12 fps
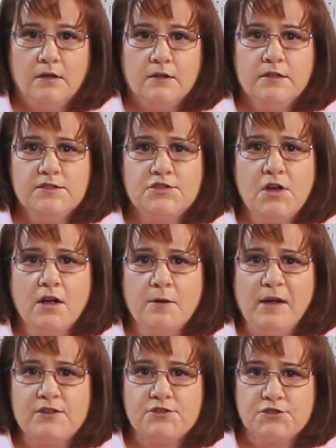Let's talk
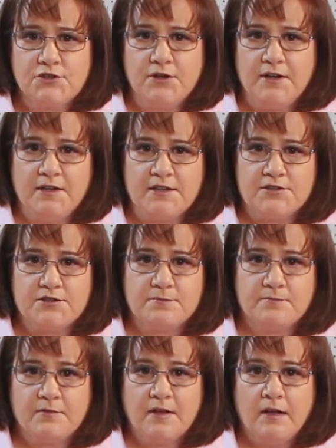about sturdiness.
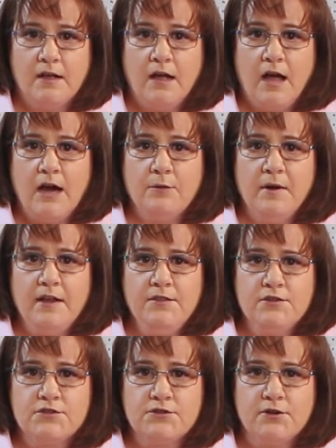I ran
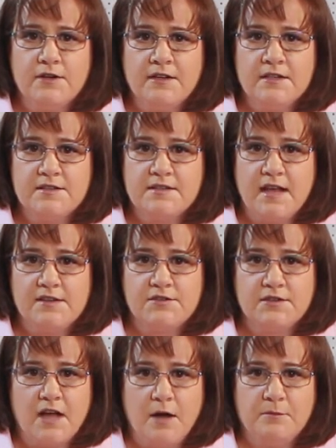the sturdiness test
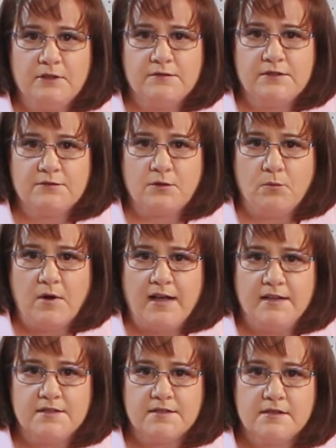a couple of different
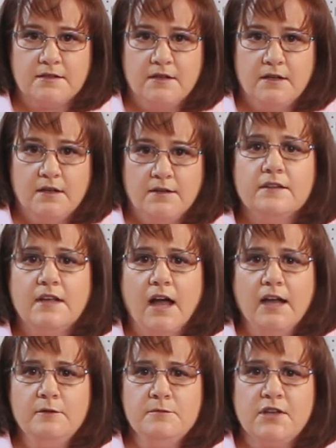ways. The
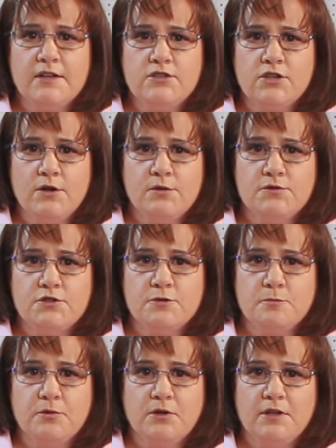items I chose to
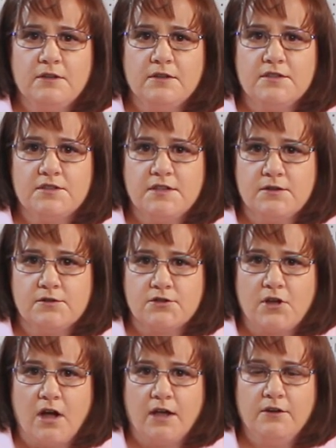put the stickers
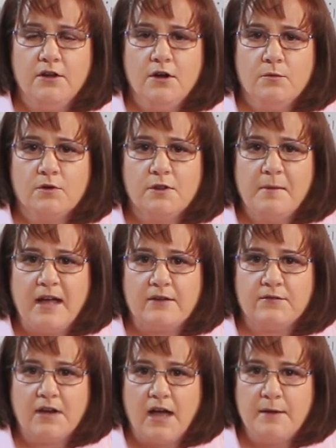on were the back
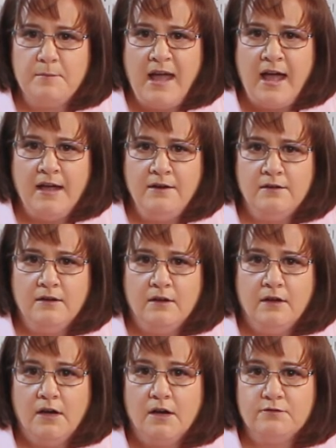of an iPad,
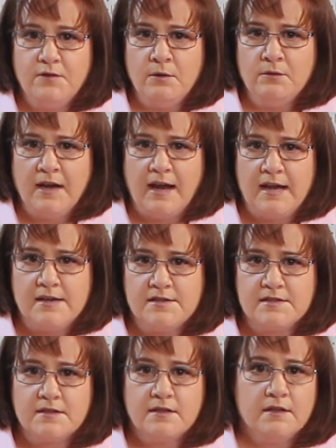a phone
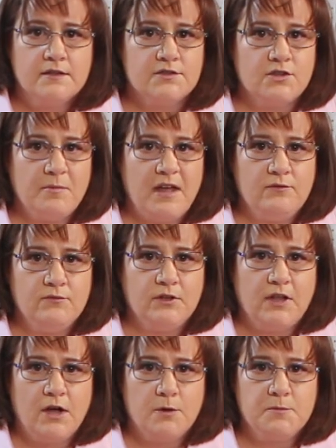case, some
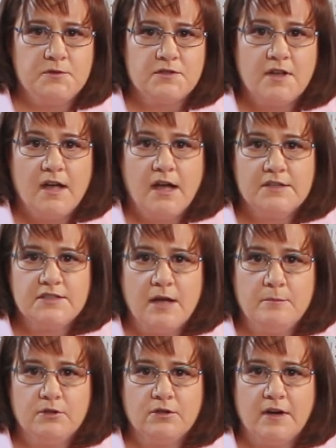envelopes, a
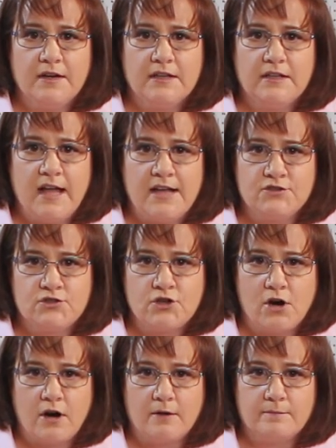tumbler, and a glass
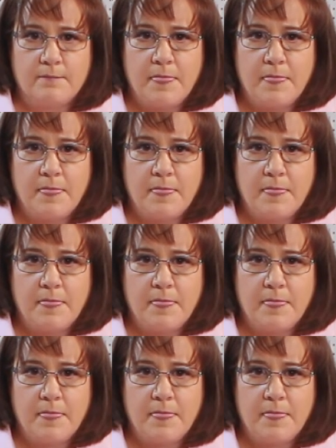jar.